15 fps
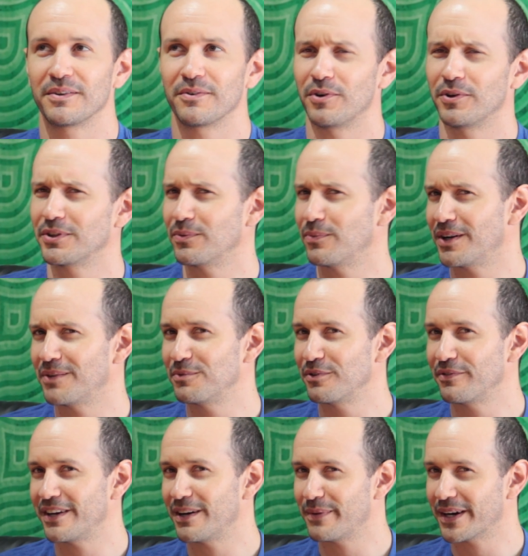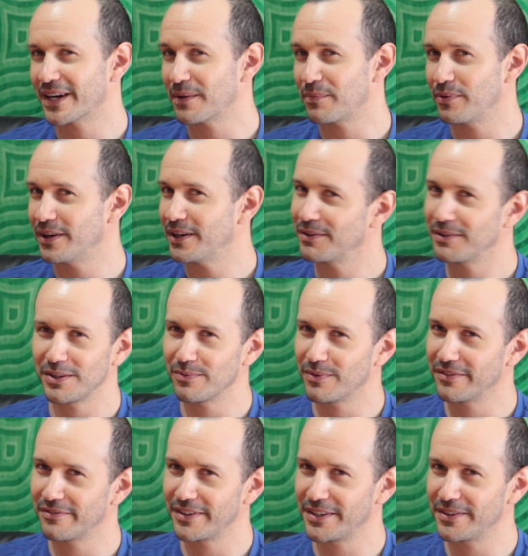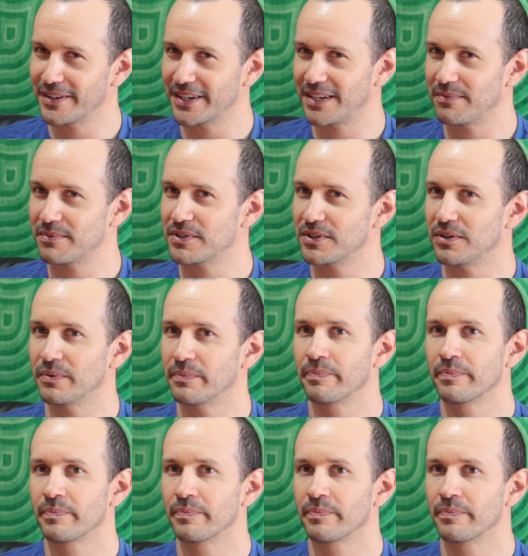Only one movie about capoeira, only one video game. So